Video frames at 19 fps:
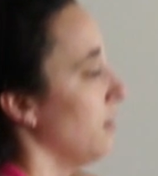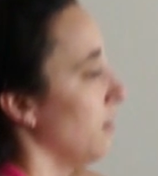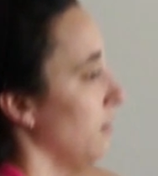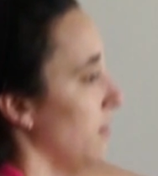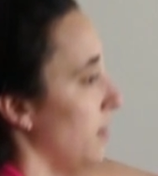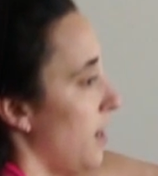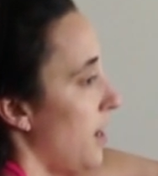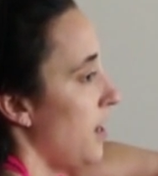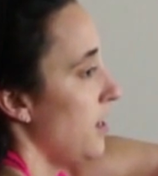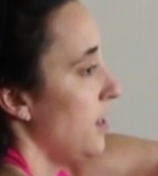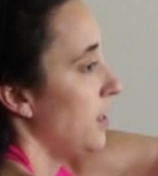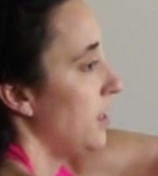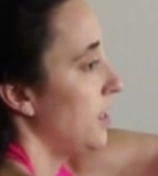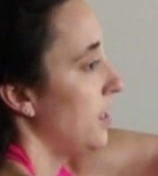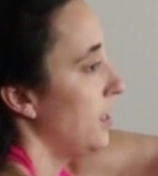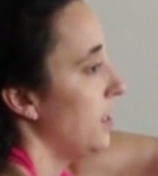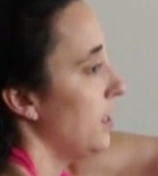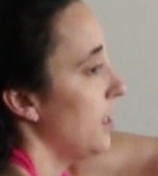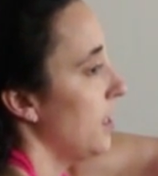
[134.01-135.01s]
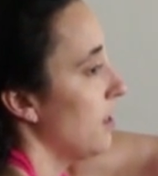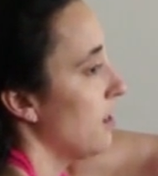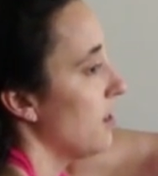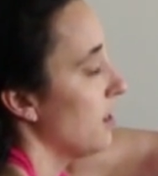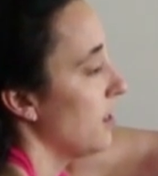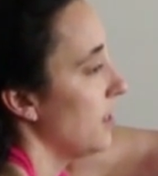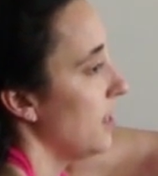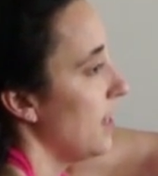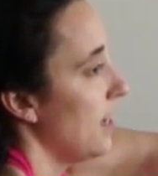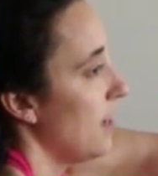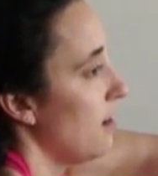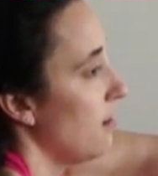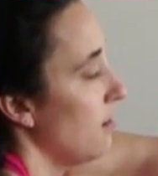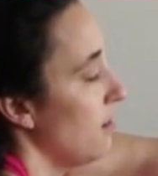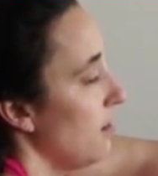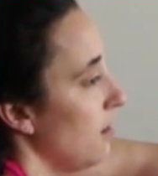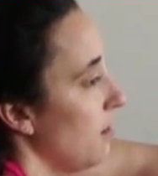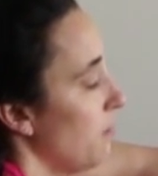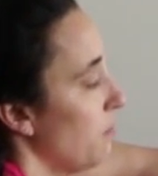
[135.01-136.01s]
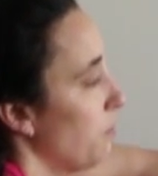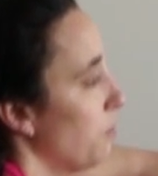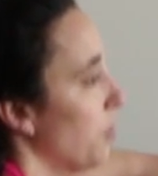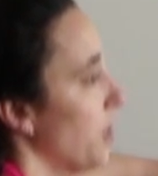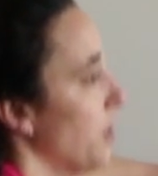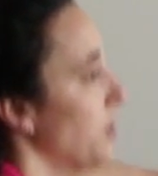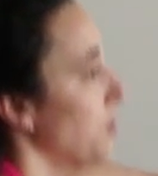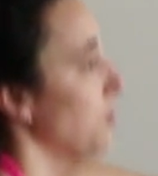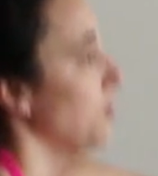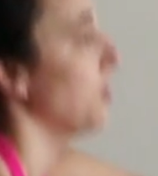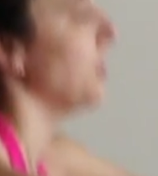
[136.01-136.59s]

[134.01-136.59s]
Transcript: okay, sit on down, press to